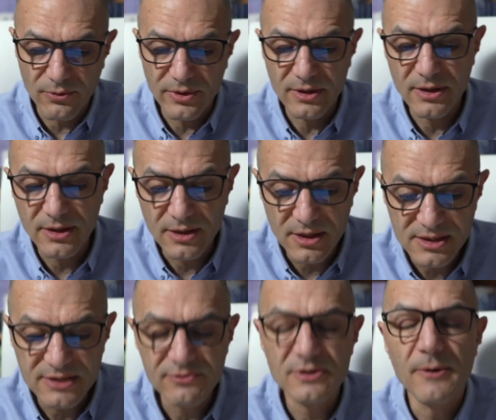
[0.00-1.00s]
with the
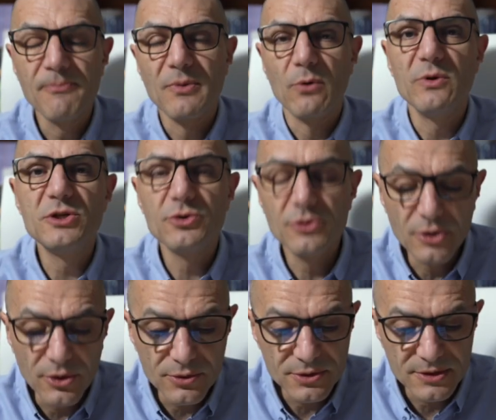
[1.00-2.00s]
adhesives. We should
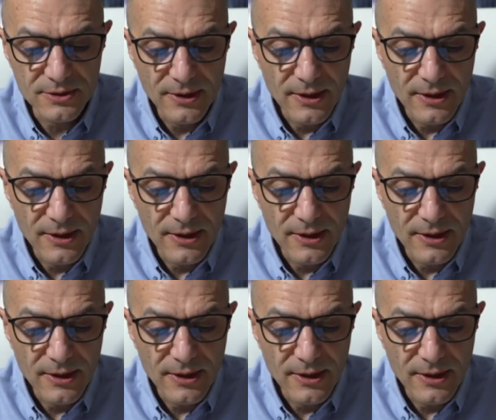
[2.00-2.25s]
use